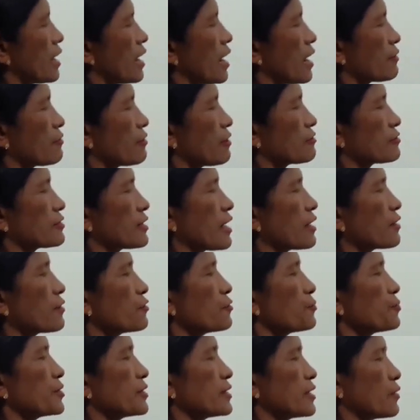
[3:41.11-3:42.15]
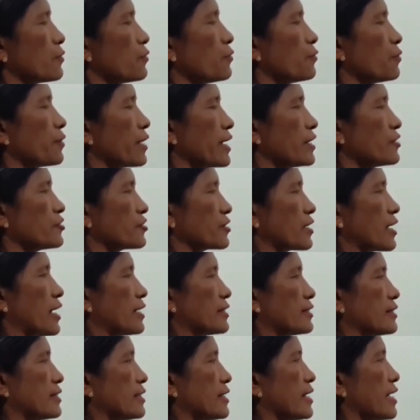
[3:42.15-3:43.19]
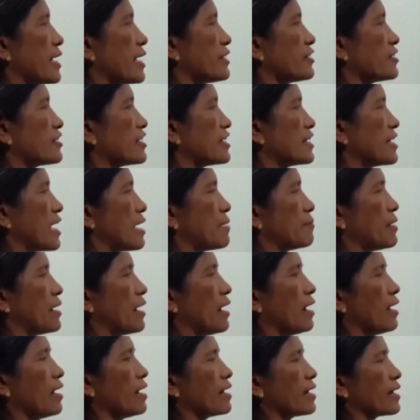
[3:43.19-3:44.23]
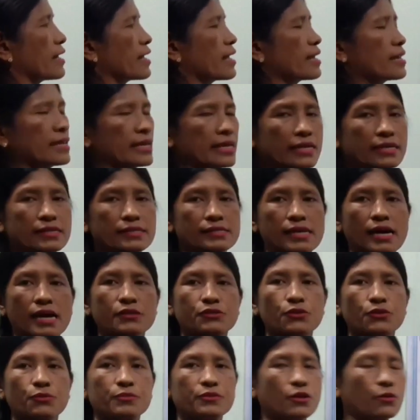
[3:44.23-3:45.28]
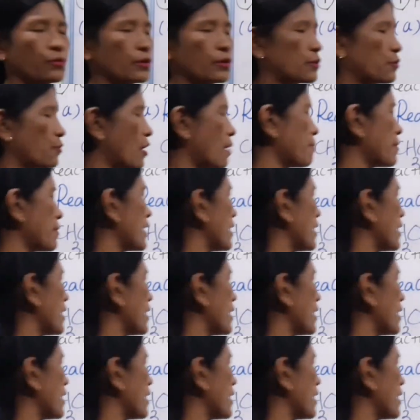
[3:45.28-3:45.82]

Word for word: hydroxide group phit de O H ga di H ne ya ma N A asa tho pi do wan twa